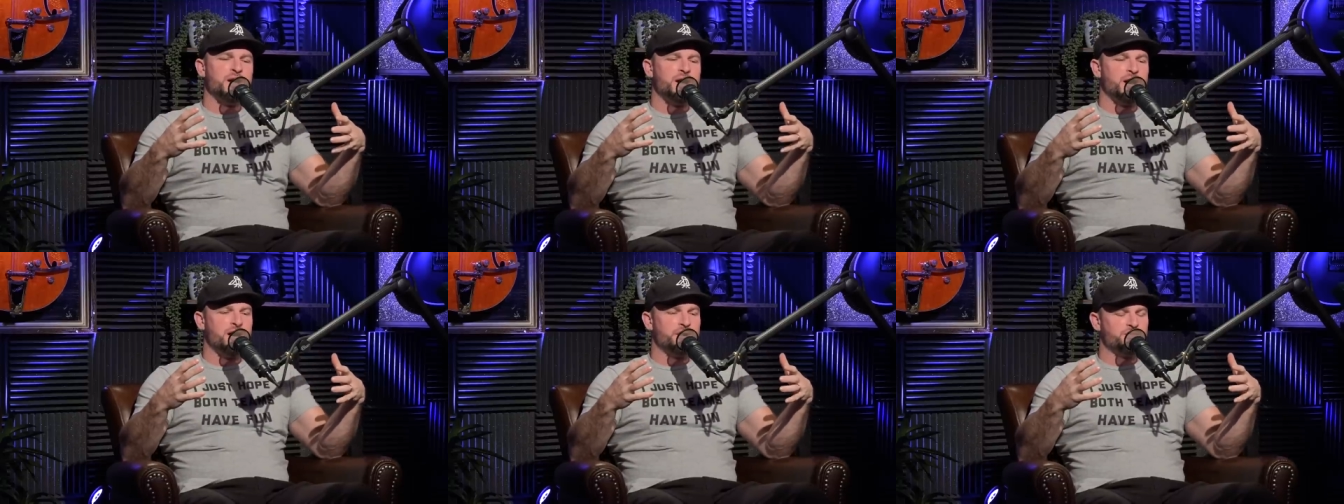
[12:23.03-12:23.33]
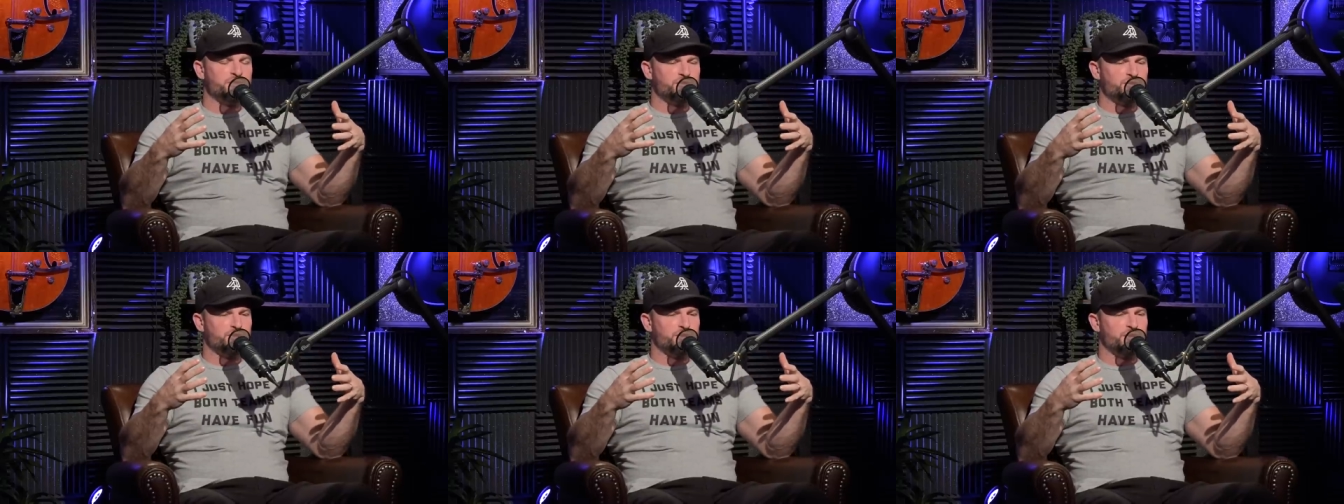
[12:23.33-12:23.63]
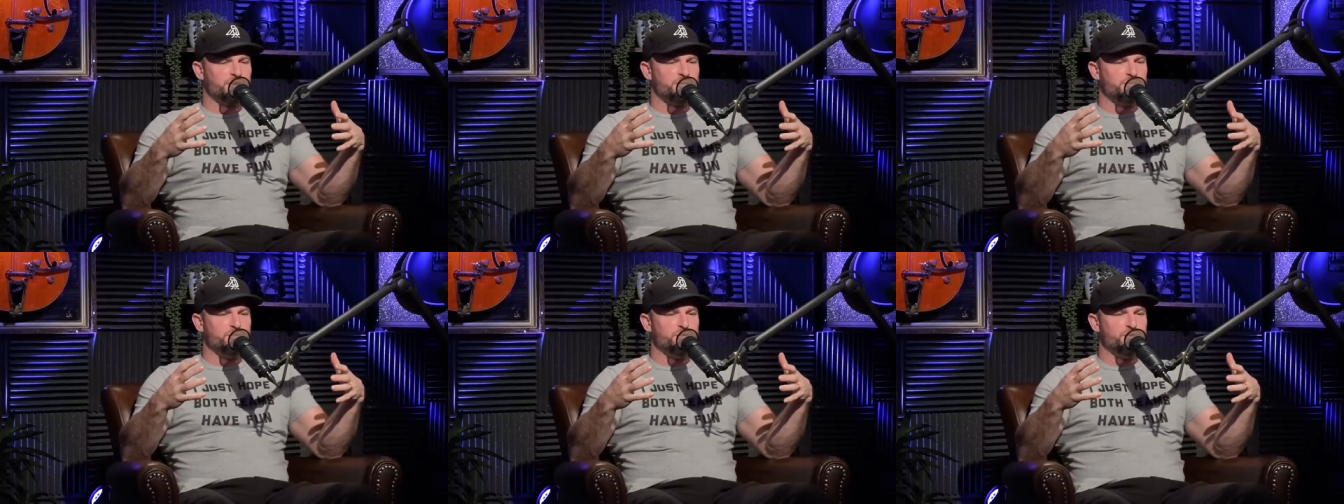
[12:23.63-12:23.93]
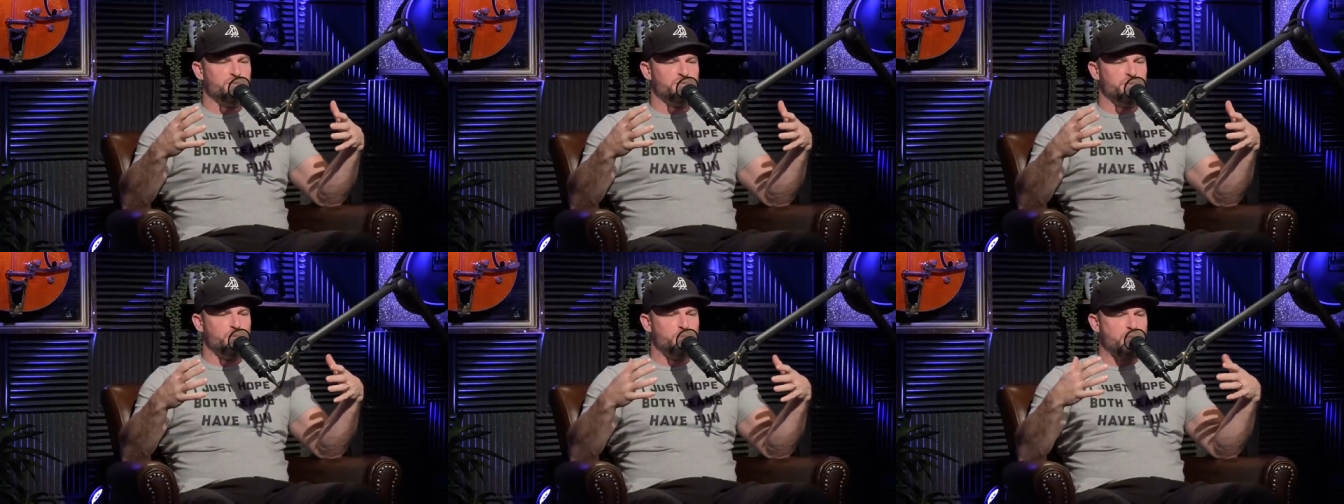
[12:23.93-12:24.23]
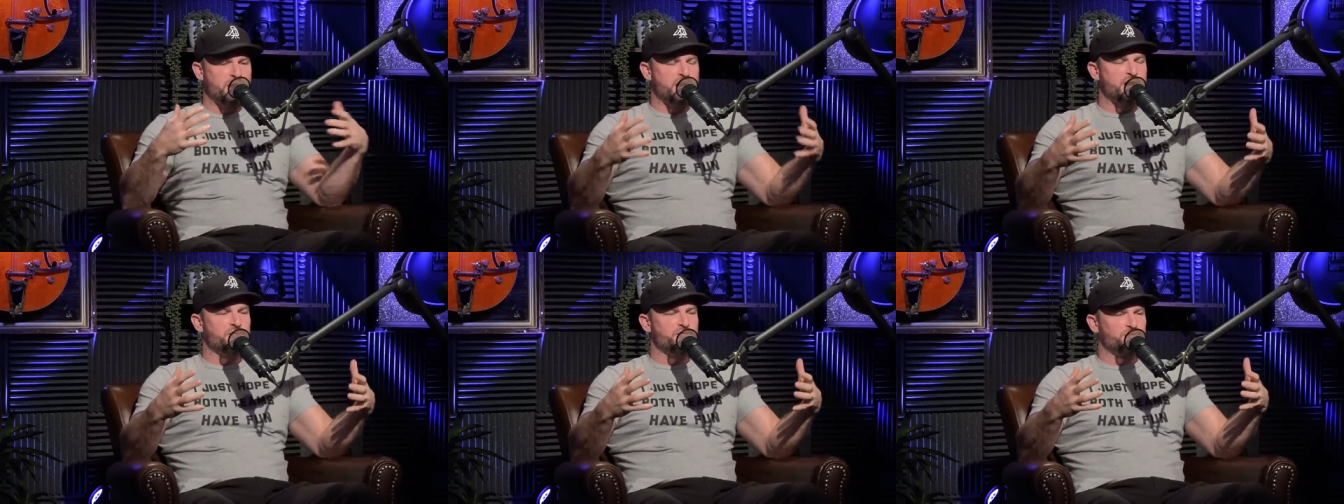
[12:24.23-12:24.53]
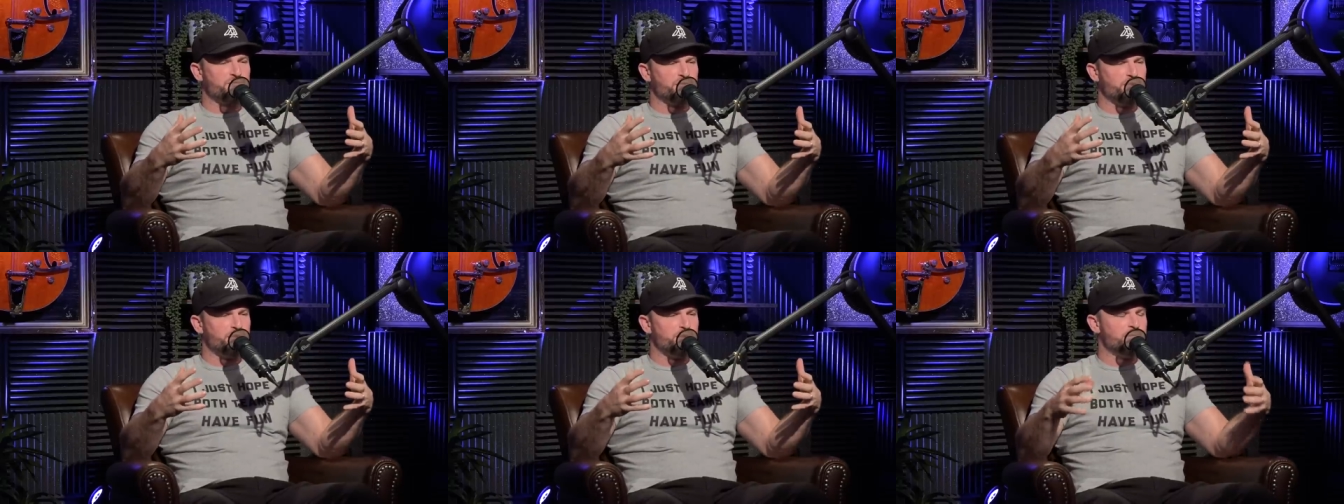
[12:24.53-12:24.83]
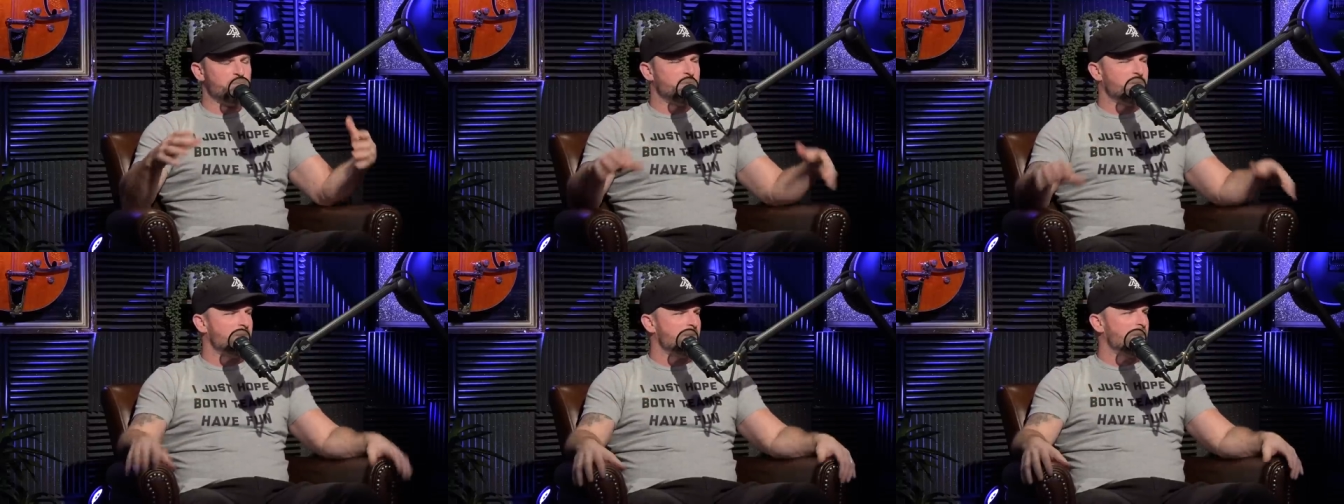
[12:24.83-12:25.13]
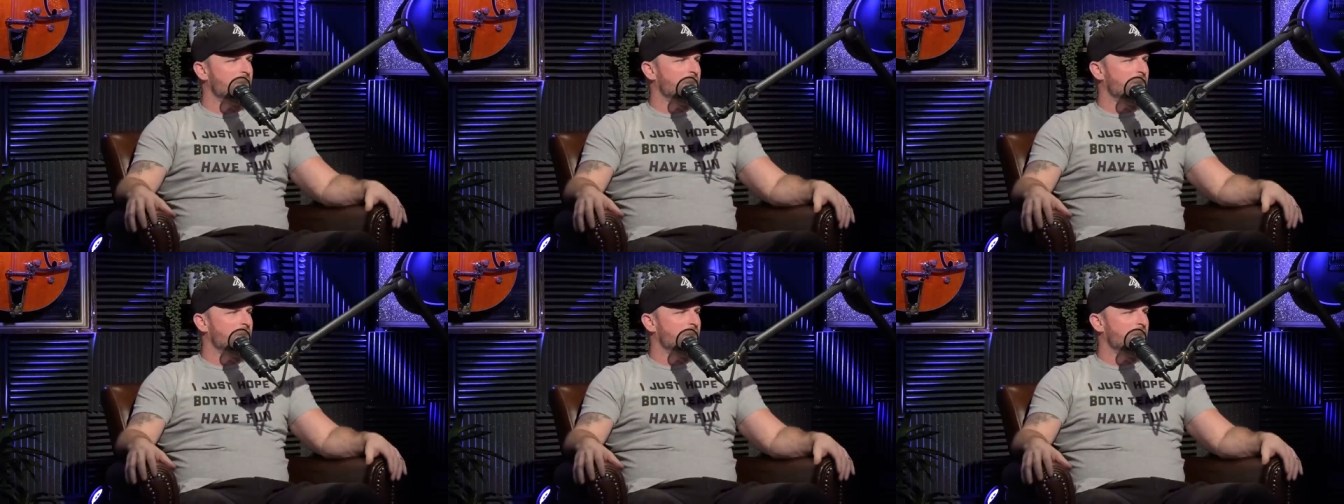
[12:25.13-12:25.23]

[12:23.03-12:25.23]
I'm sure, move away from,